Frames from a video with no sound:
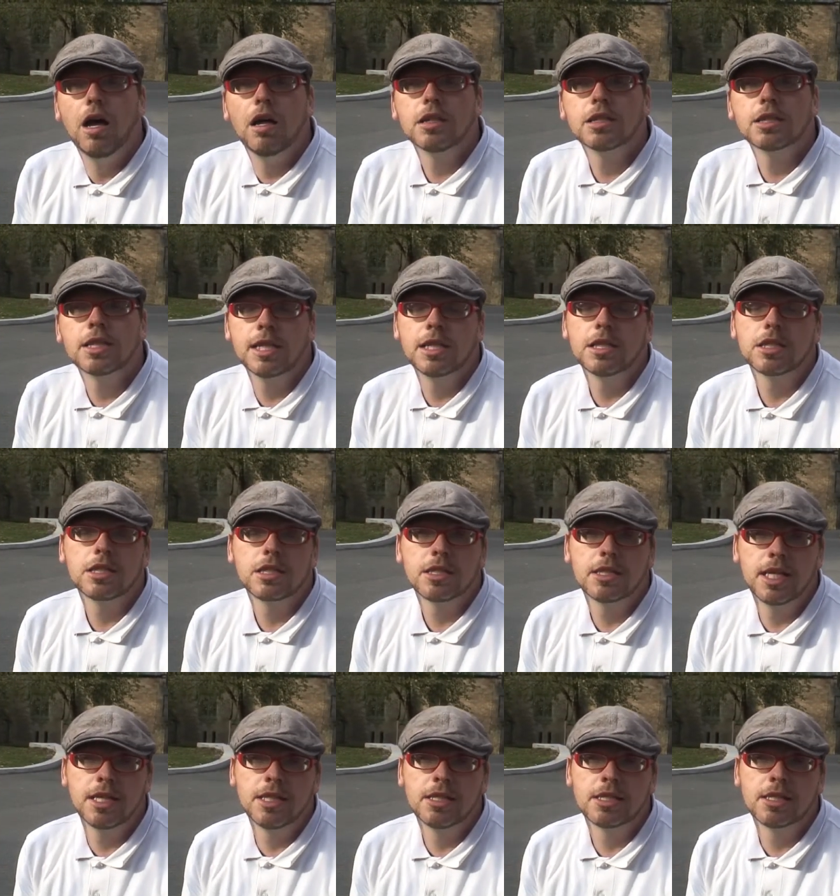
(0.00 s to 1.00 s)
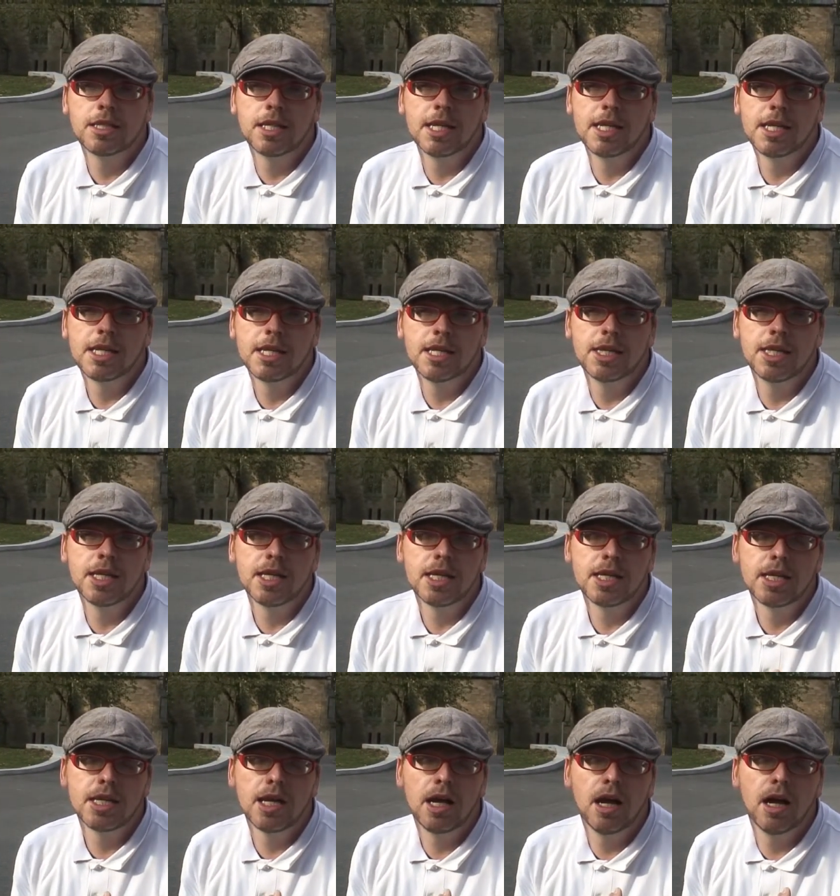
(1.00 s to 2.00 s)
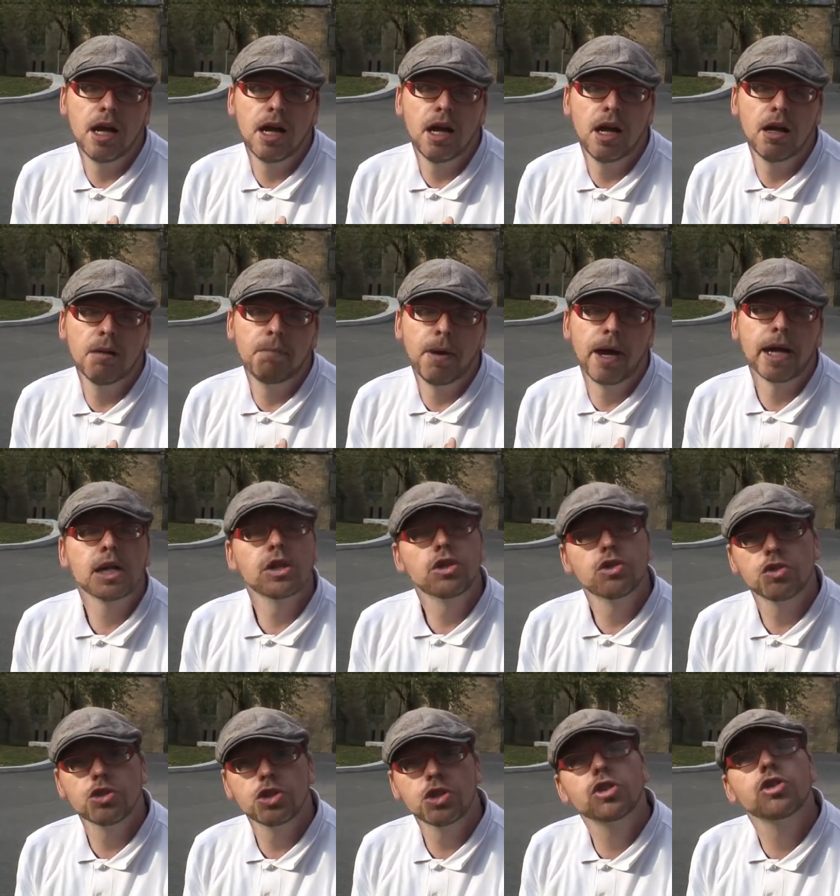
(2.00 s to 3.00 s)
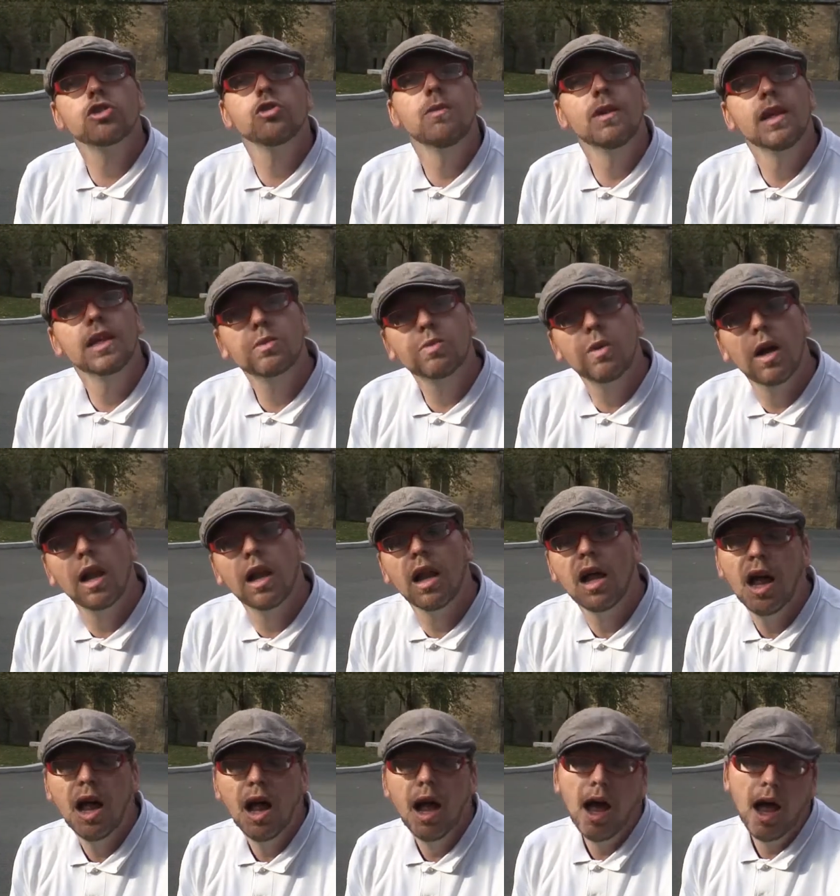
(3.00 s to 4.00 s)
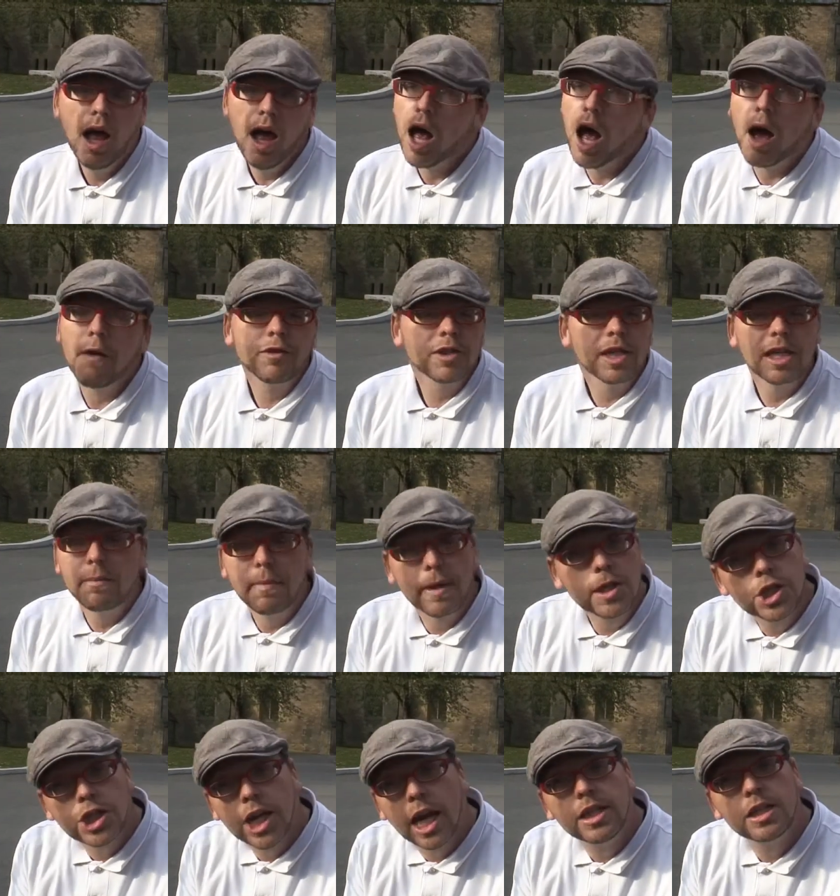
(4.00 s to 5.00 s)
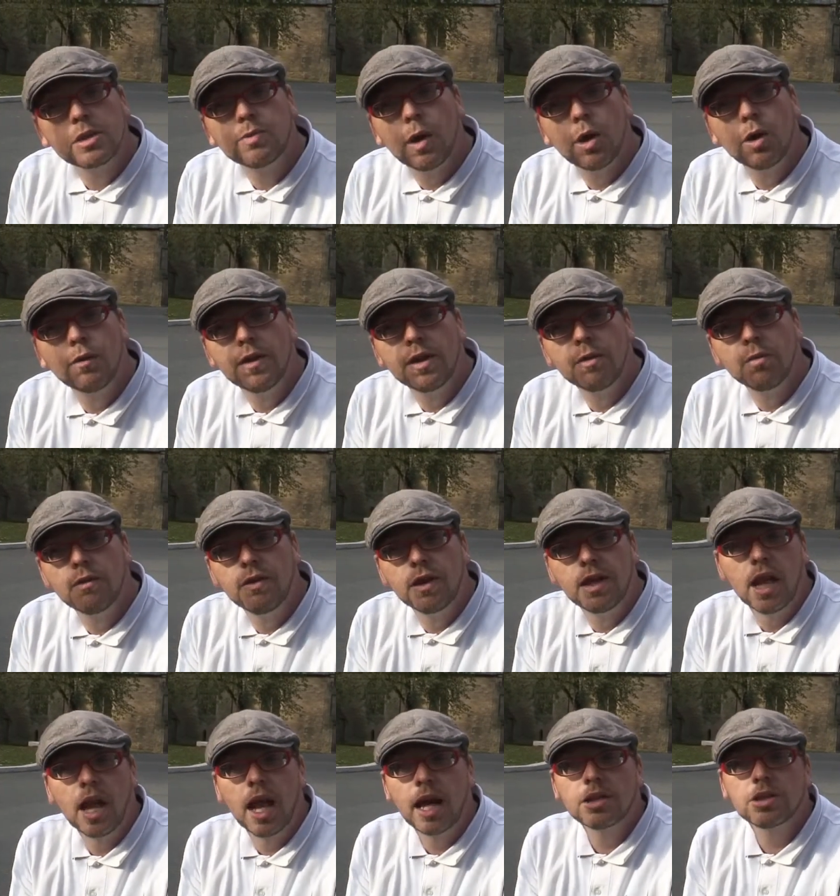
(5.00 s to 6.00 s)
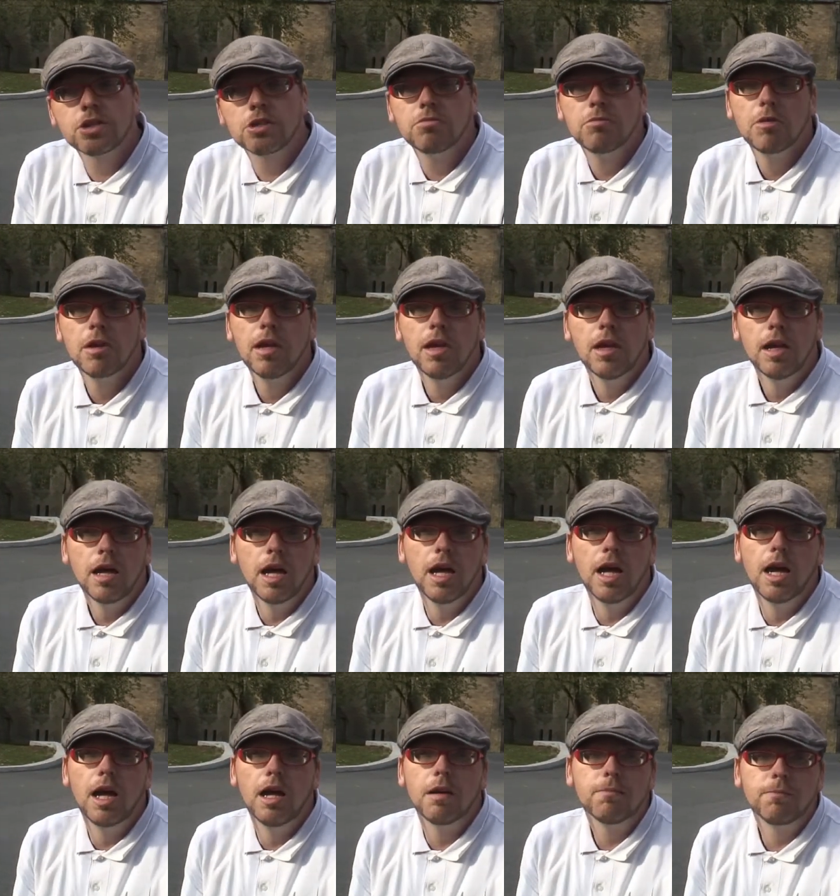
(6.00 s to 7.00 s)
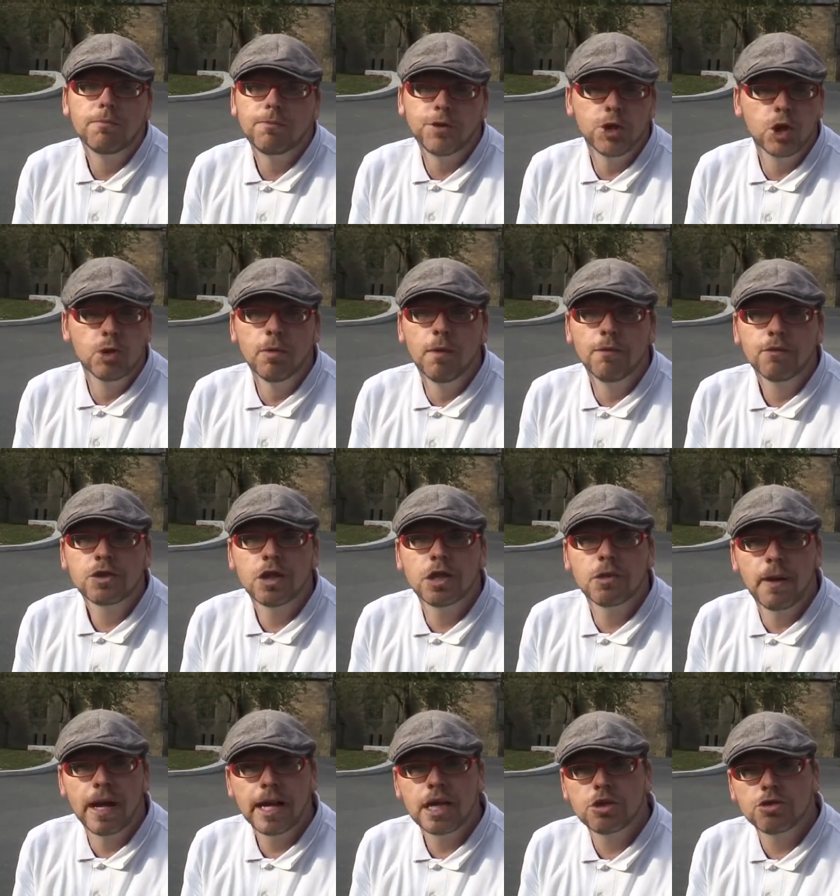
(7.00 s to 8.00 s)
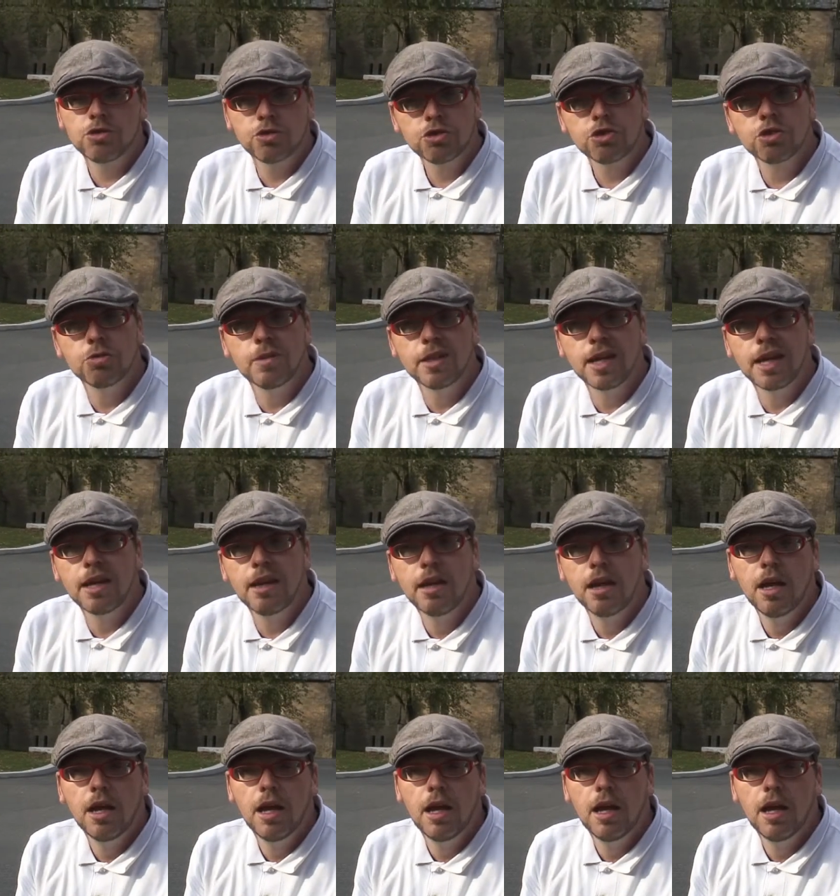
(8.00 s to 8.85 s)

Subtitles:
Since the Byker Trust has come in as well, I've seen a big change as well within the last few months of the Byker Trust coming in.